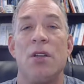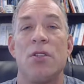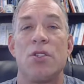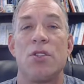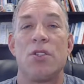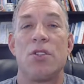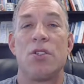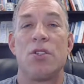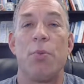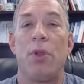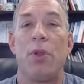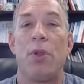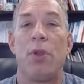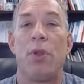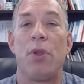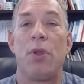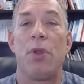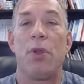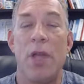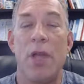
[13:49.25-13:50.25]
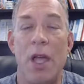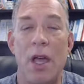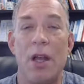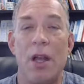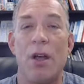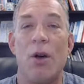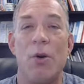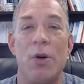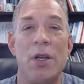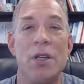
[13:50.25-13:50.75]
So playing
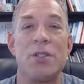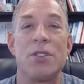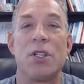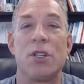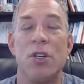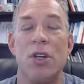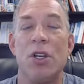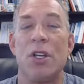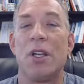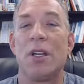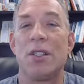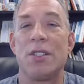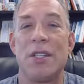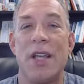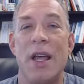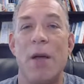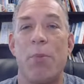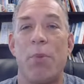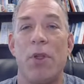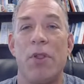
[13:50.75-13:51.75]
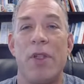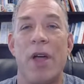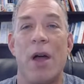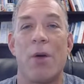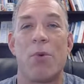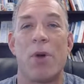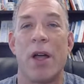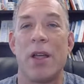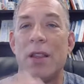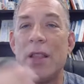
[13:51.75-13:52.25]
piano is a good example of that,
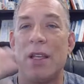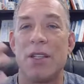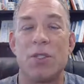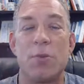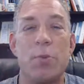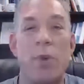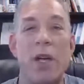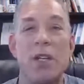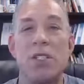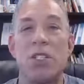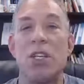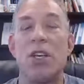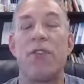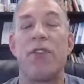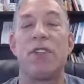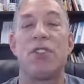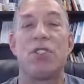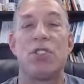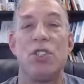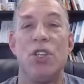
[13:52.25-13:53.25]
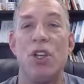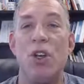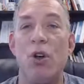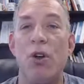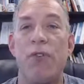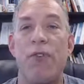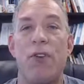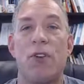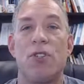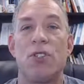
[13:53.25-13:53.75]
right? Especially if it's new,
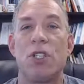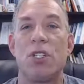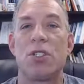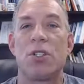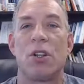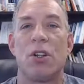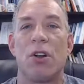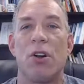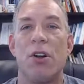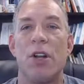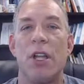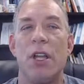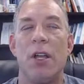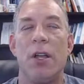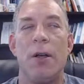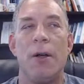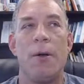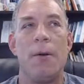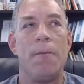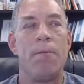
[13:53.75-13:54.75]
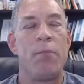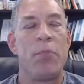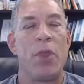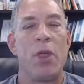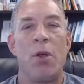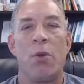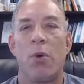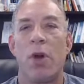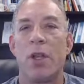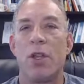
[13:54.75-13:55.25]
if you're just learning,
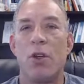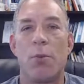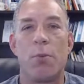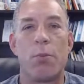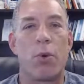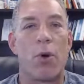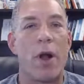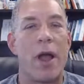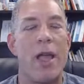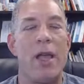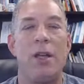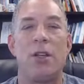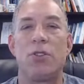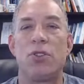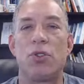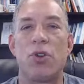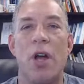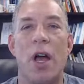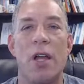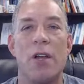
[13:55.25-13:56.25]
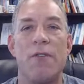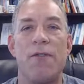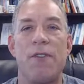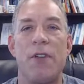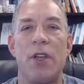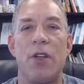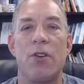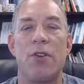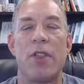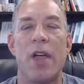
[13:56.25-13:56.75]
right? Your brain is trying to
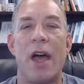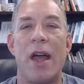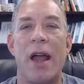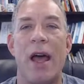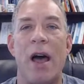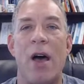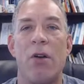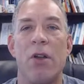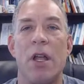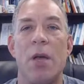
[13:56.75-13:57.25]
figure that out.